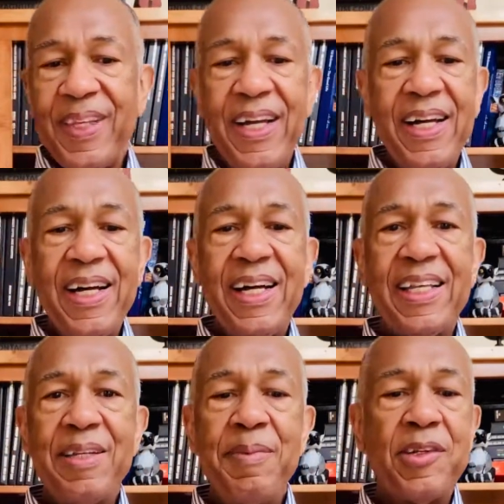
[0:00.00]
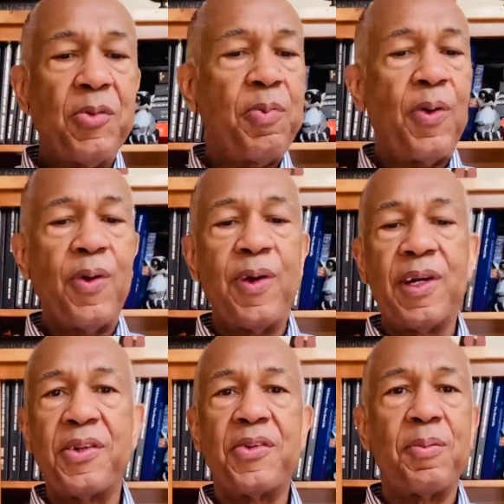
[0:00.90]
the Metropole
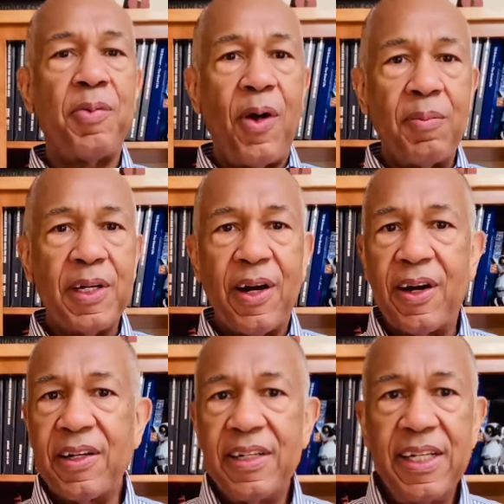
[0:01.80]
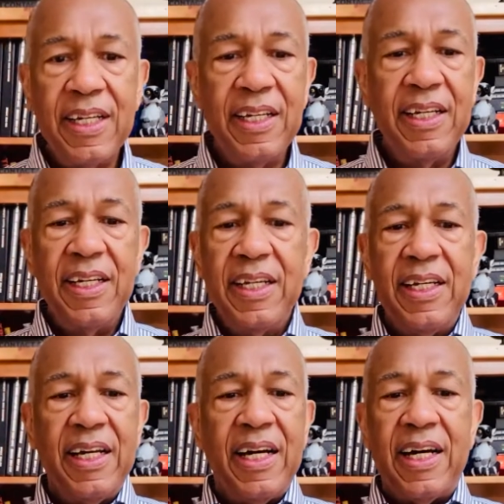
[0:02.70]
Orchestra, Paul McCartney,
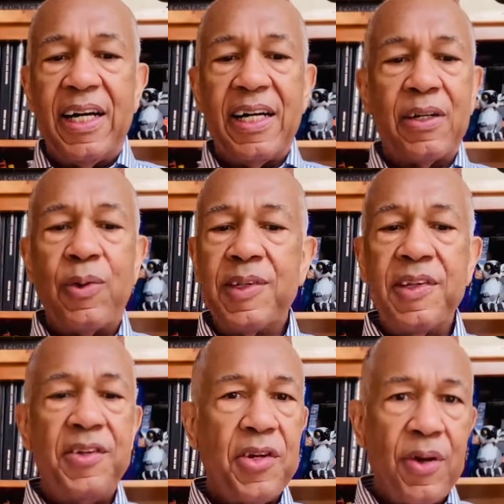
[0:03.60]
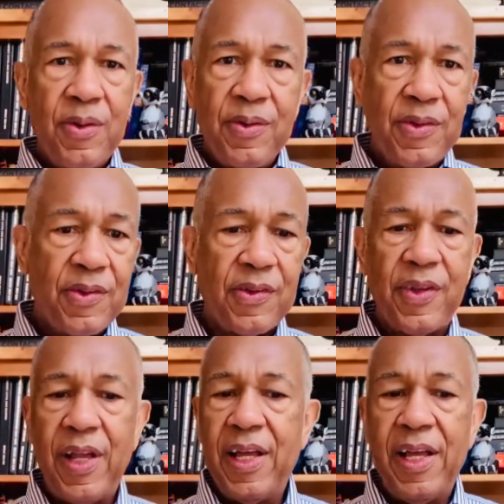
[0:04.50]
Quincy Jones,
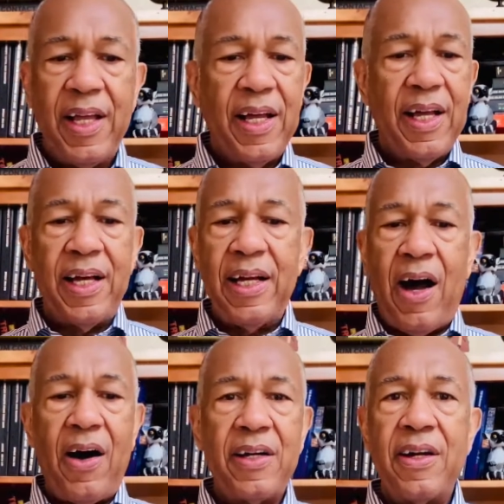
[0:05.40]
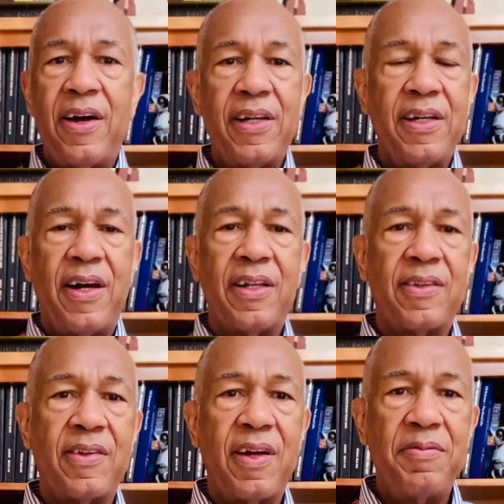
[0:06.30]
on and on and on.
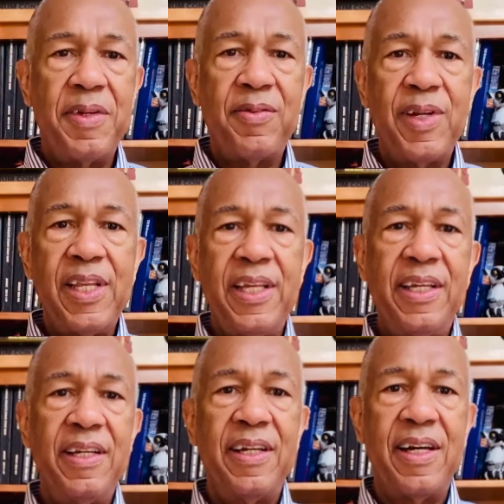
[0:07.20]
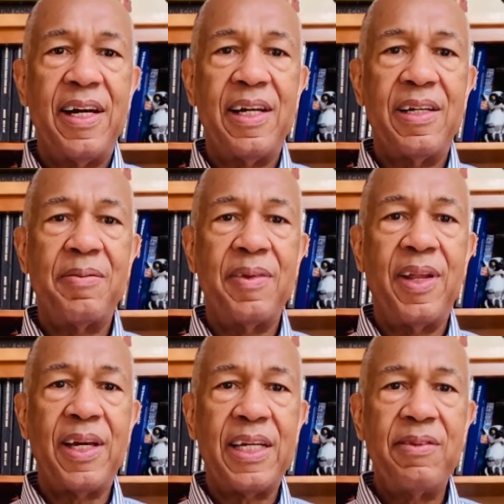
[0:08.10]
So I've been really
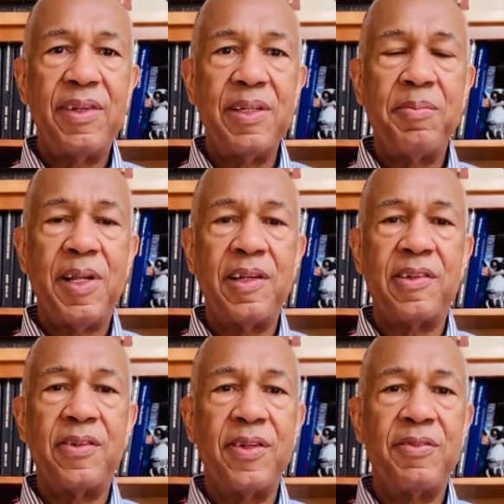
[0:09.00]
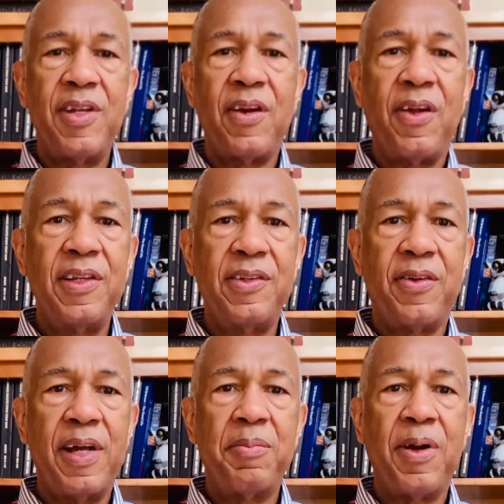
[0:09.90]
lucky, really blessed to have done all these
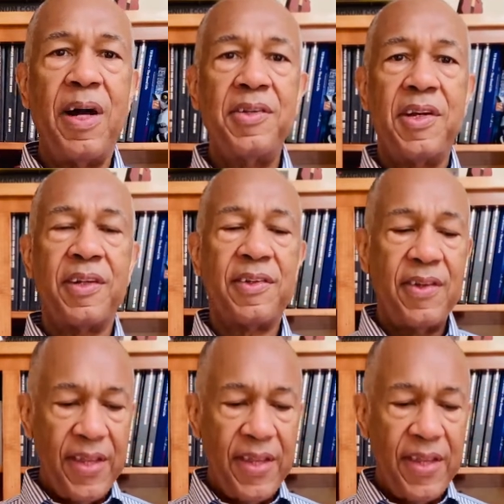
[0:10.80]
great projects.